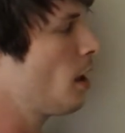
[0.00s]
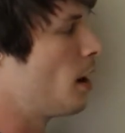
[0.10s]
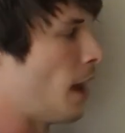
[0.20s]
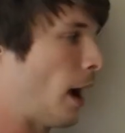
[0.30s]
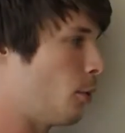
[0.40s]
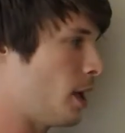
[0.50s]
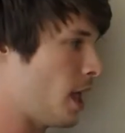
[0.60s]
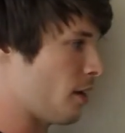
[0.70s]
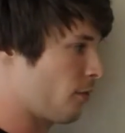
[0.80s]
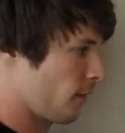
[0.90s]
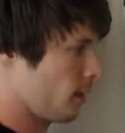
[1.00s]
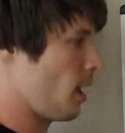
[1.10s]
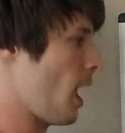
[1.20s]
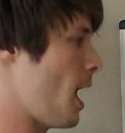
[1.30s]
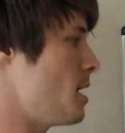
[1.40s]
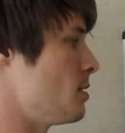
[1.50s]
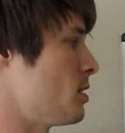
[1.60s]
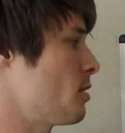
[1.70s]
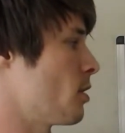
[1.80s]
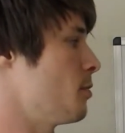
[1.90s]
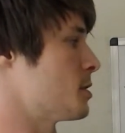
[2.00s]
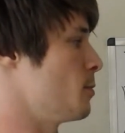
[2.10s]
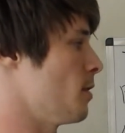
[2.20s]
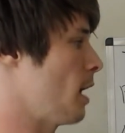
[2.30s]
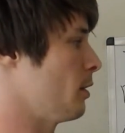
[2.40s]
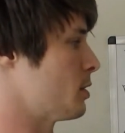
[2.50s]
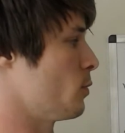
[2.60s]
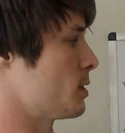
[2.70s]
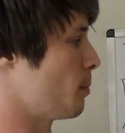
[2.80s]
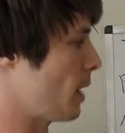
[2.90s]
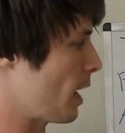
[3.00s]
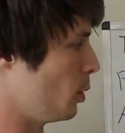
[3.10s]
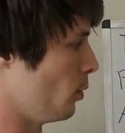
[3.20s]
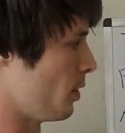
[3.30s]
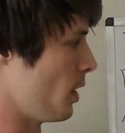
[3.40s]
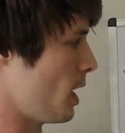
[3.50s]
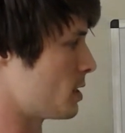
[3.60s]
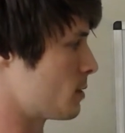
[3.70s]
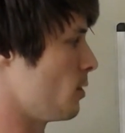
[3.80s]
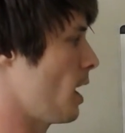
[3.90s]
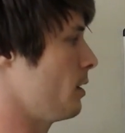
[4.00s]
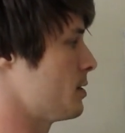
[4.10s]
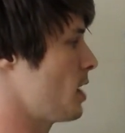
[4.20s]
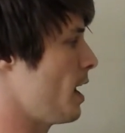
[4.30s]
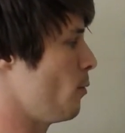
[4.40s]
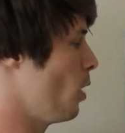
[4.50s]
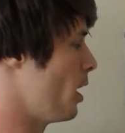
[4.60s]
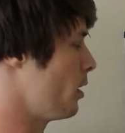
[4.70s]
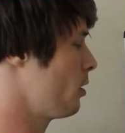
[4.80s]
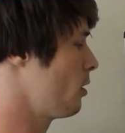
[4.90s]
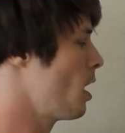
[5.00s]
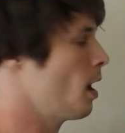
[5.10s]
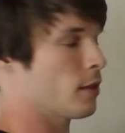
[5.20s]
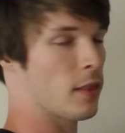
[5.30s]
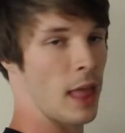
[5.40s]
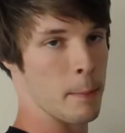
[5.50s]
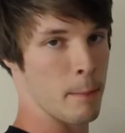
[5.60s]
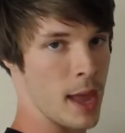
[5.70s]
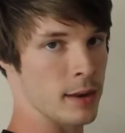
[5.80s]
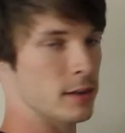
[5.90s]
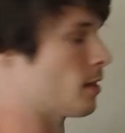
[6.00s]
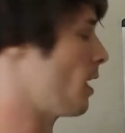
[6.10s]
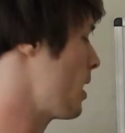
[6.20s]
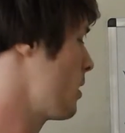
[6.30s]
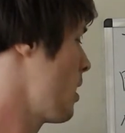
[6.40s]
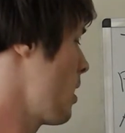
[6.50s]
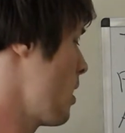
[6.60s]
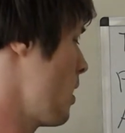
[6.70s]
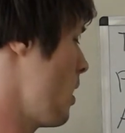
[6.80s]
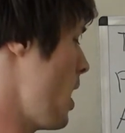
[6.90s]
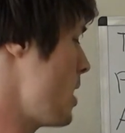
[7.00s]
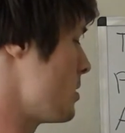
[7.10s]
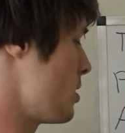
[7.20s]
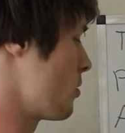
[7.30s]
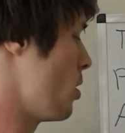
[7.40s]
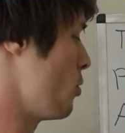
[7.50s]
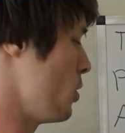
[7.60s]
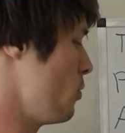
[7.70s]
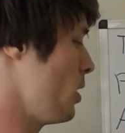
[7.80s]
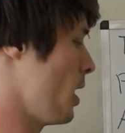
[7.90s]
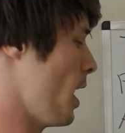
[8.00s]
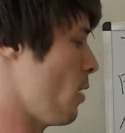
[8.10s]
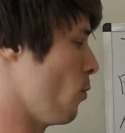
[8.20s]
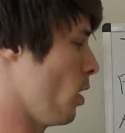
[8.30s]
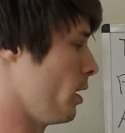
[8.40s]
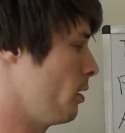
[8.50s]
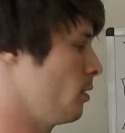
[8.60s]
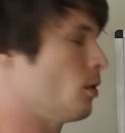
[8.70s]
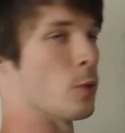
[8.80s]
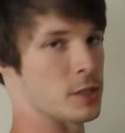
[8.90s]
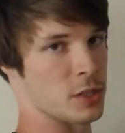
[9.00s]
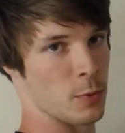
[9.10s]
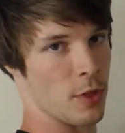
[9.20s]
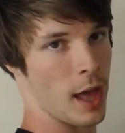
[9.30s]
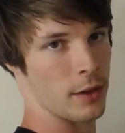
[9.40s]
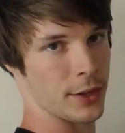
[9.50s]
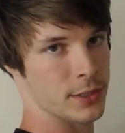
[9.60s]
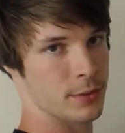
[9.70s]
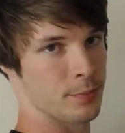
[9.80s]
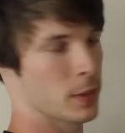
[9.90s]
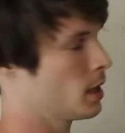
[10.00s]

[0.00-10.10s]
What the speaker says: Now, if A0, a smooth atlas, was compatible with a smooth atlas A1, then that meant that A0 union A1 was a smooth atlas.